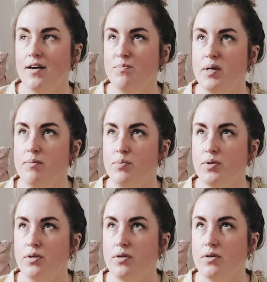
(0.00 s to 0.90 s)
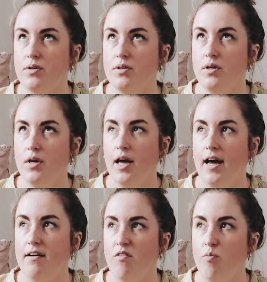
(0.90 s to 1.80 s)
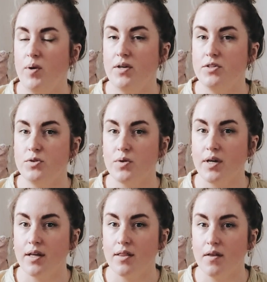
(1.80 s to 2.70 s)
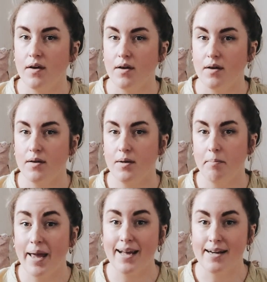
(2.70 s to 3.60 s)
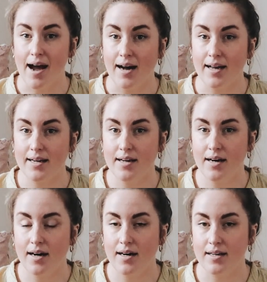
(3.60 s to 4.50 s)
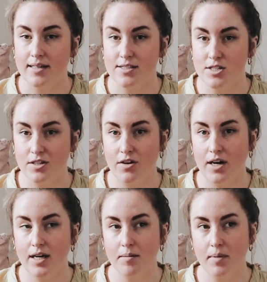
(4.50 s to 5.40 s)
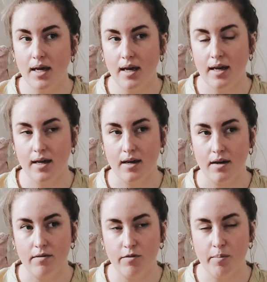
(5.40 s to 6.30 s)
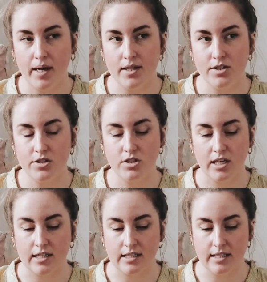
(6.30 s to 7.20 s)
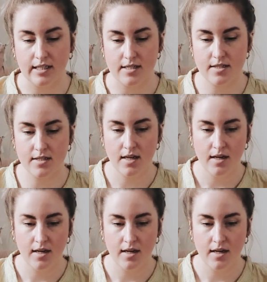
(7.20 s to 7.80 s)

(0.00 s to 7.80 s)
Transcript: of people have been doing the Make 9 on Instagram, and from my understanding, it's